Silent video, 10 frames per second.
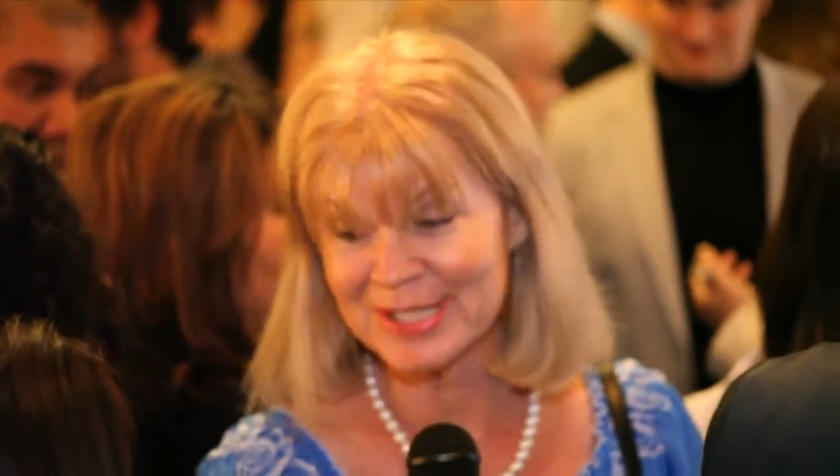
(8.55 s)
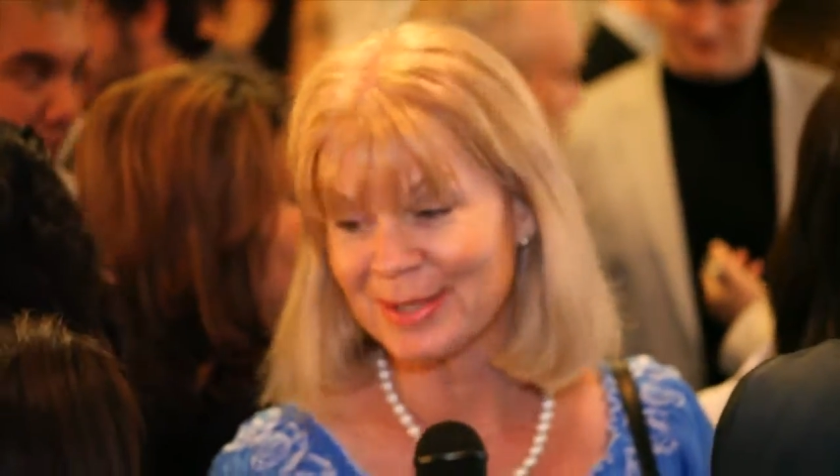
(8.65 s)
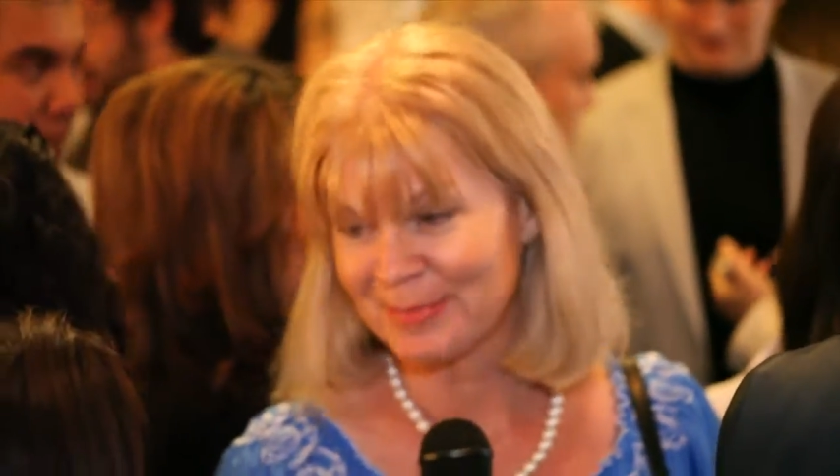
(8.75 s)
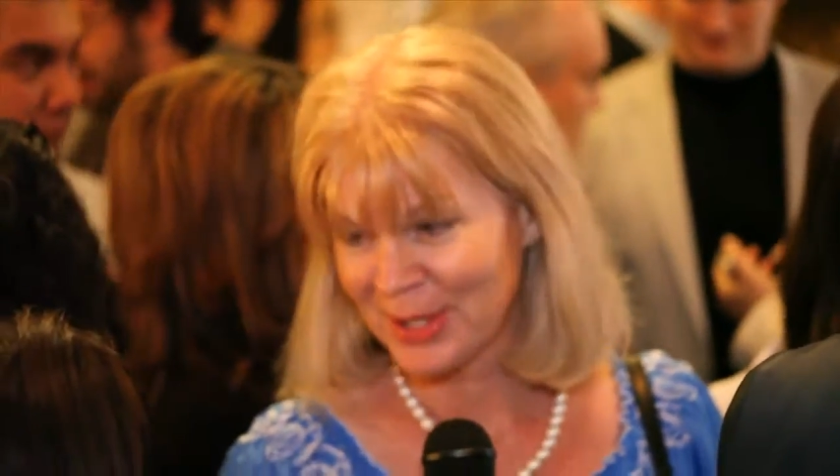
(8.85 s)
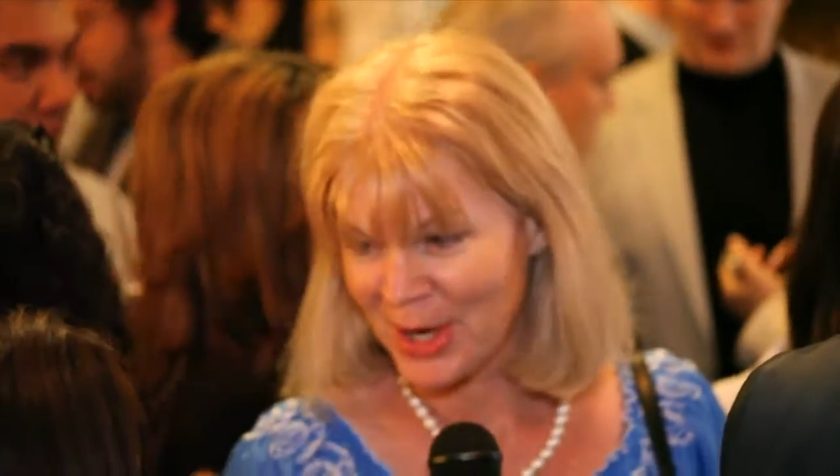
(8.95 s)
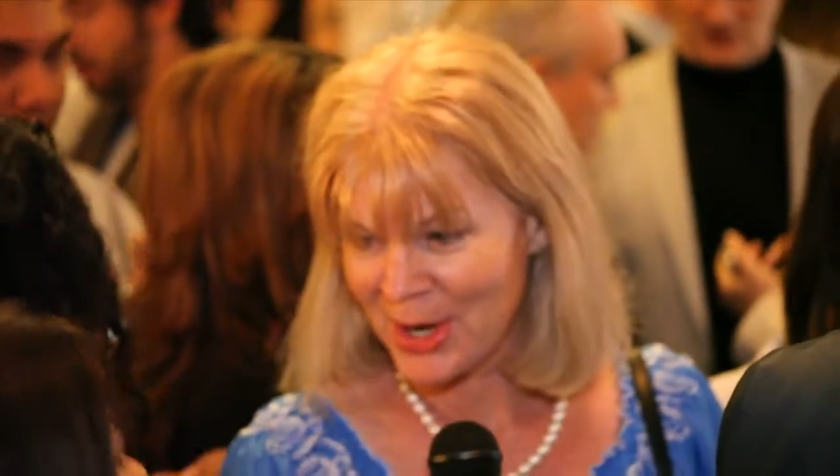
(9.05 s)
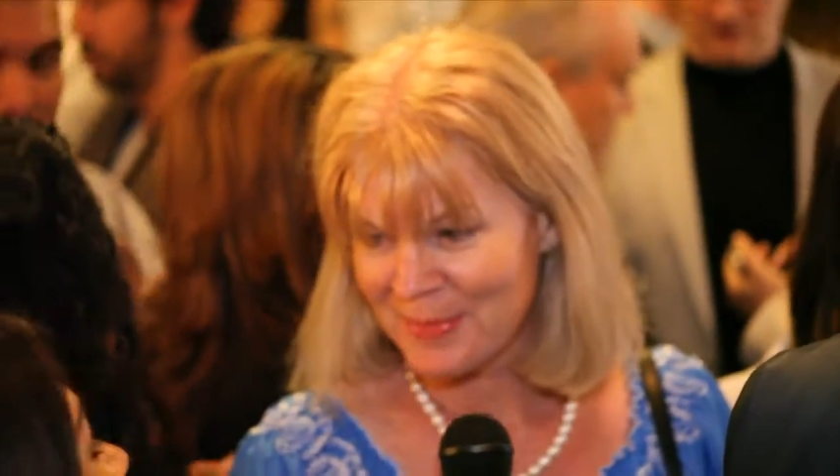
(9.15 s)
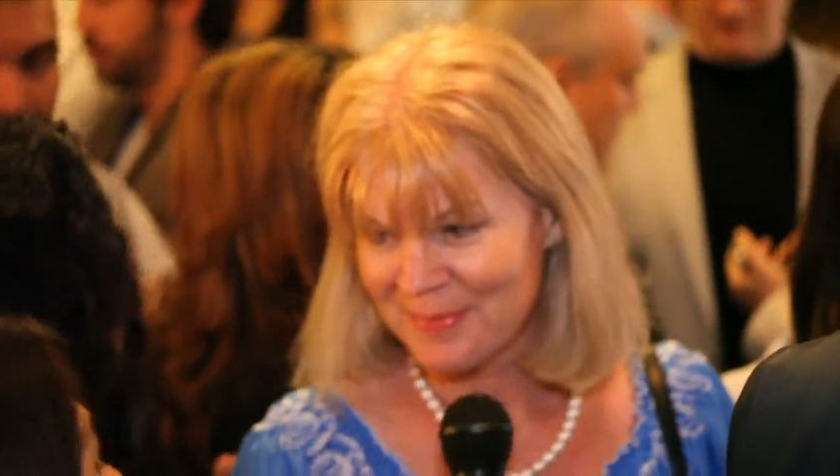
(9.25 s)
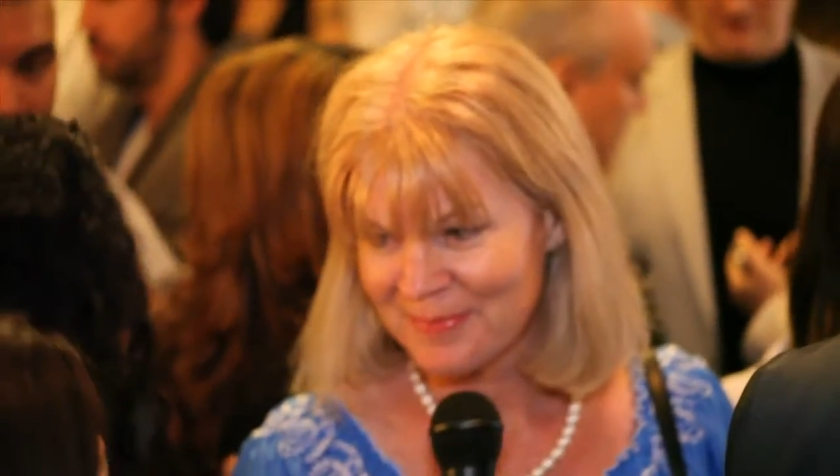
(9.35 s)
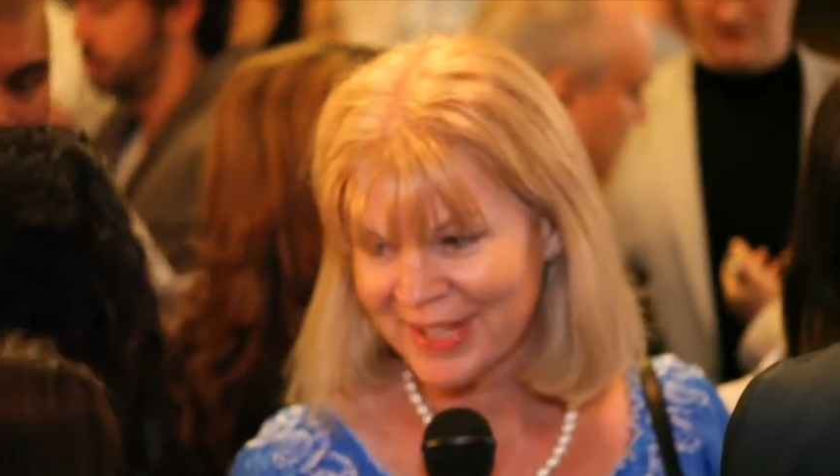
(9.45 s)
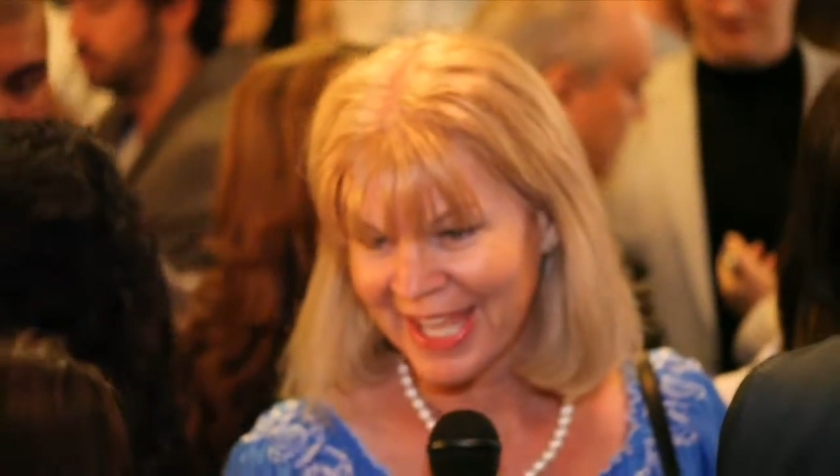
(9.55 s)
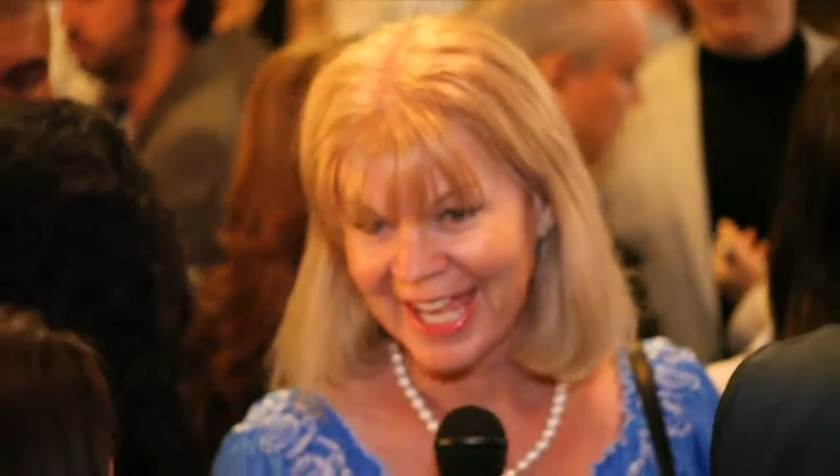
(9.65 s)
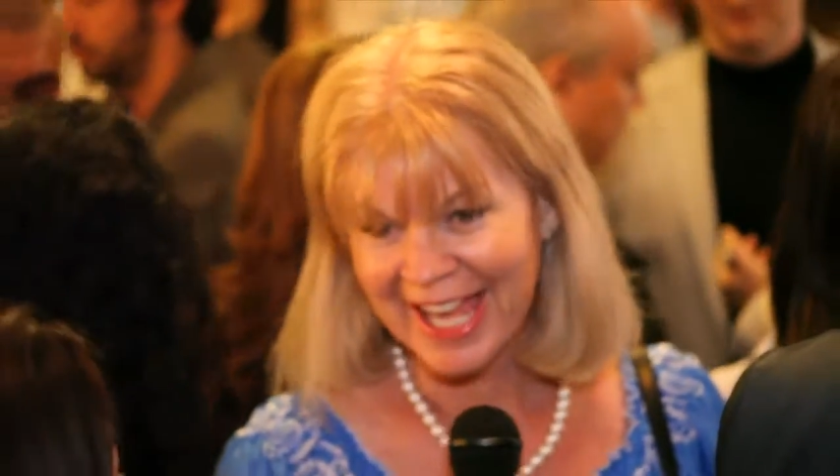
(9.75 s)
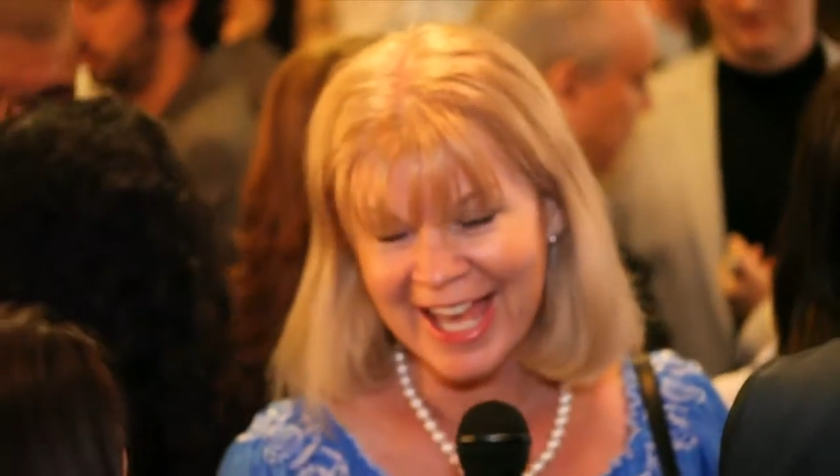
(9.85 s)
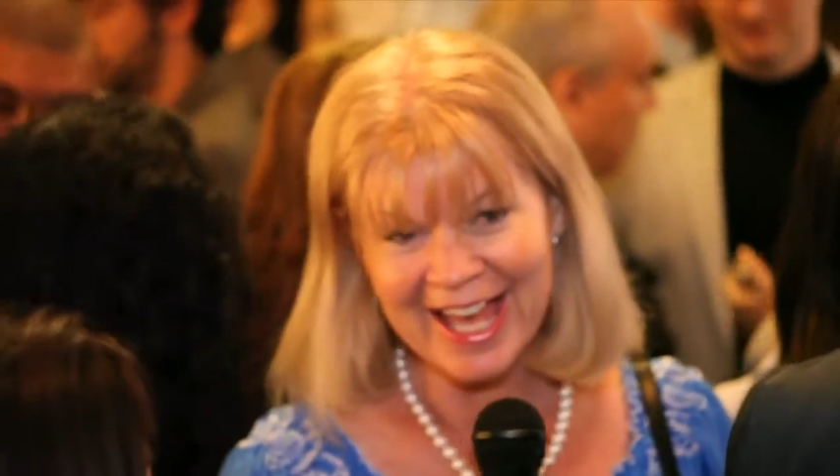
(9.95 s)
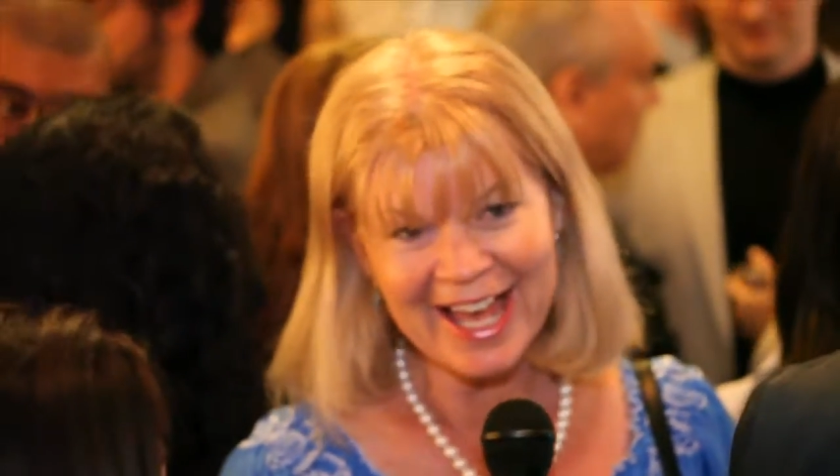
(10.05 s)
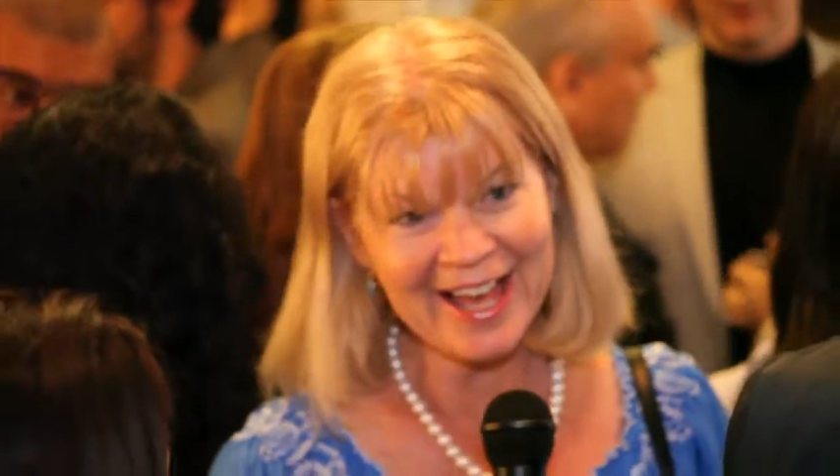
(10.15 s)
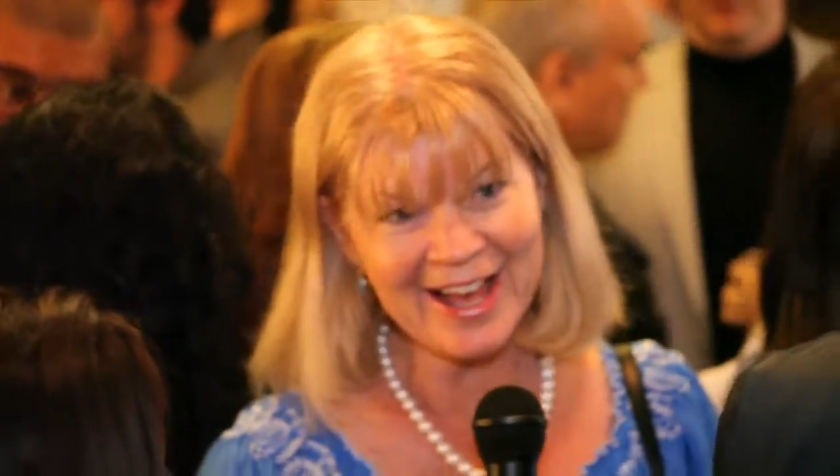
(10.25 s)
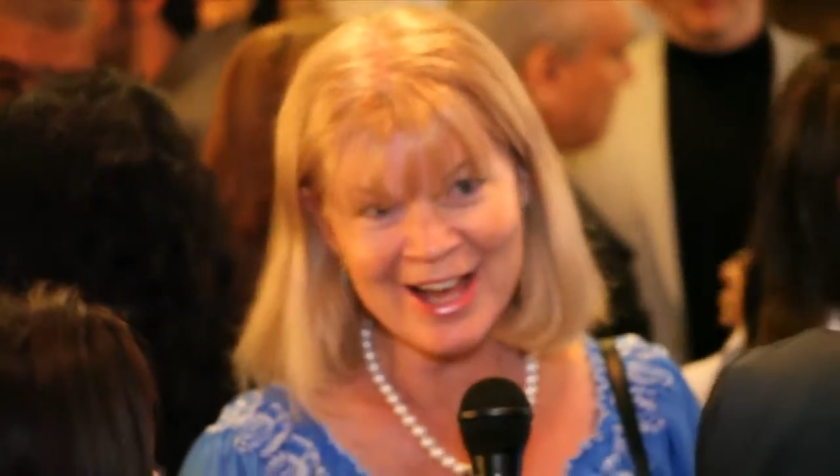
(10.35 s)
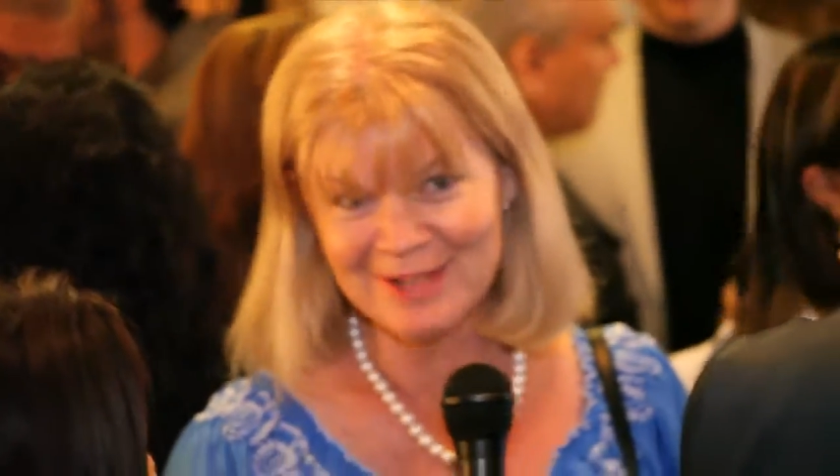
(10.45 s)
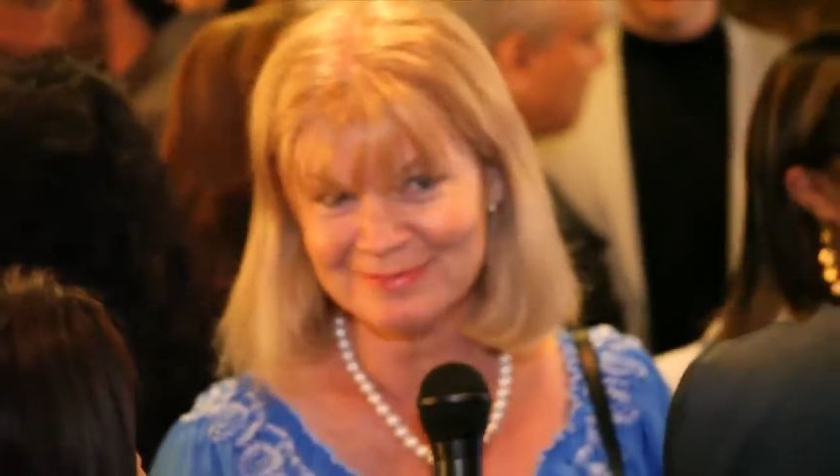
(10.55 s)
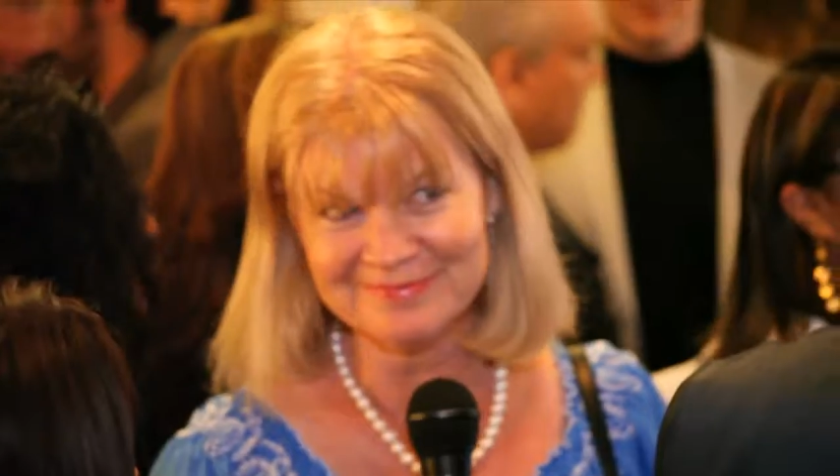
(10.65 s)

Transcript: superb. Um,